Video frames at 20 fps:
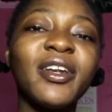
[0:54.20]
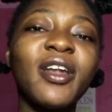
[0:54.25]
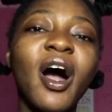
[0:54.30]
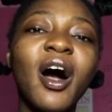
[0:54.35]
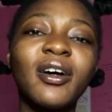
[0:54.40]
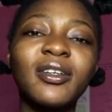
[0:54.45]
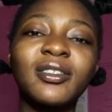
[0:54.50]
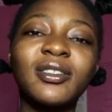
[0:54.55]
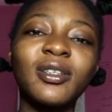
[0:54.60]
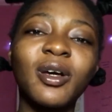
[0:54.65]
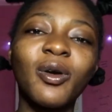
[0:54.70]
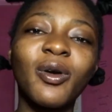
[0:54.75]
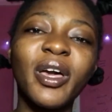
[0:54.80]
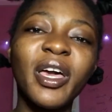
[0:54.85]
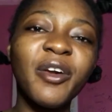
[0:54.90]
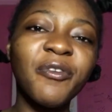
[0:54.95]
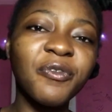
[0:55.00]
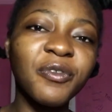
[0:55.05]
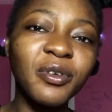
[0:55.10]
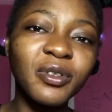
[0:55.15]
also,
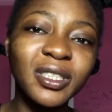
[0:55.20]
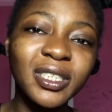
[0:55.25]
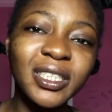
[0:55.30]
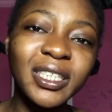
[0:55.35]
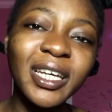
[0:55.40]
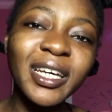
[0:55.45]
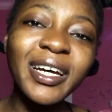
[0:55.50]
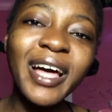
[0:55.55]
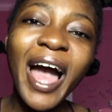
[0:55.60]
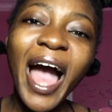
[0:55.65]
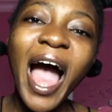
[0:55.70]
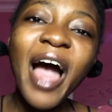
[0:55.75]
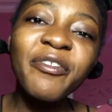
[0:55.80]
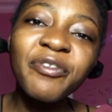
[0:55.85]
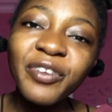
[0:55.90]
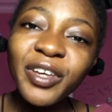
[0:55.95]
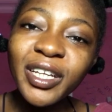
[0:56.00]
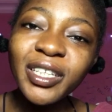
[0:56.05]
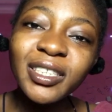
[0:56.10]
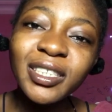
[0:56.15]
if you still
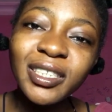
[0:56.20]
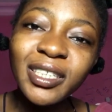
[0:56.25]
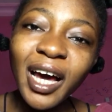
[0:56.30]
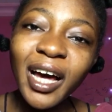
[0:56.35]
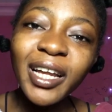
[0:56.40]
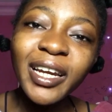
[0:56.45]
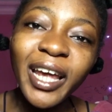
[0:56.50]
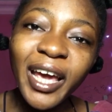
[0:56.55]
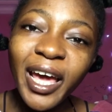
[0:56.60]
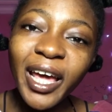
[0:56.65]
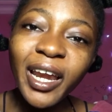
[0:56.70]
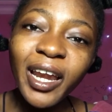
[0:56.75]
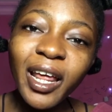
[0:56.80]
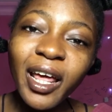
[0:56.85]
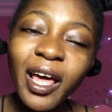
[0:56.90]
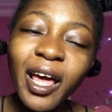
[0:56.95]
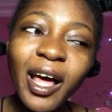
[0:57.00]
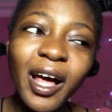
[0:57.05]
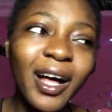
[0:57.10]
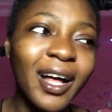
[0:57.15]
haven't done it,
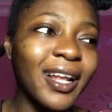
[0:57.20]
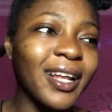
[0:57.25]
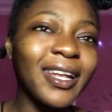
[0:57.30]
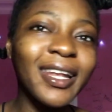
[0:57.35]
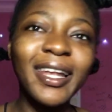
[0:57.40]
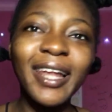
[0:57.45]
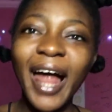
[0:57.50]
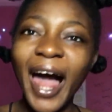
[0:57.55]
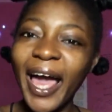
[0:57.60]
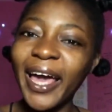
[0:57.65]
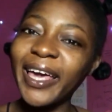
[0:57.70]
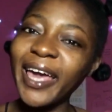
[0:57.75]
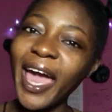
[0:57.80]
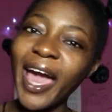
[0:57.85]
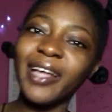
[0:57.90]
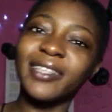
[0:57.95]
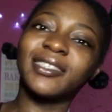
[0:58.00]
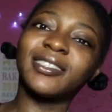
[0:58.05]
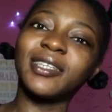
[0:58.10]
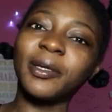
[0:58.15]
like
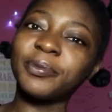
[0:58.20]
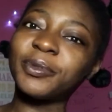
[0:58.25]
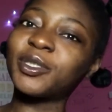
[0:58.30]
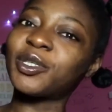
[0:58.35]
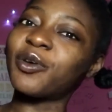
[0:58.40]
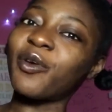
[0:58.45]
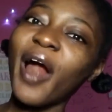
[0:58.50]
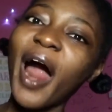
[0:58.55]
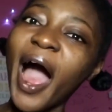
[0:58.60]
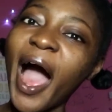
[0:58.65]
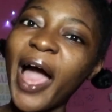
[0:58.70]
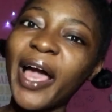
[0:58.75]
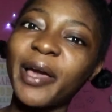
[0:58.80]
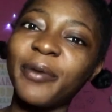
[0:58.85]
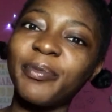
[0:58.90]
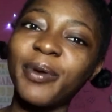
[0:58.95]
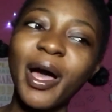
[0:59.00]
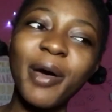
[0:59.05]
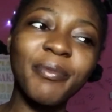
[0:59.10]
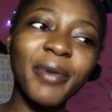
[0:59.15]
and
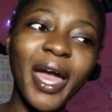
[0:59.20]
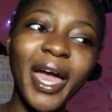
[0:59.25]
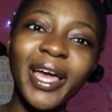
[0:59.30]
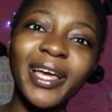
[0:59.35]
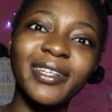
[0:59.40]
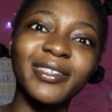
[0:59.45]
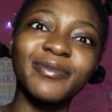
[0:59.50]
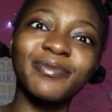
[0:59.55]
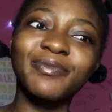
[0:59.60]
subscribe. I mean,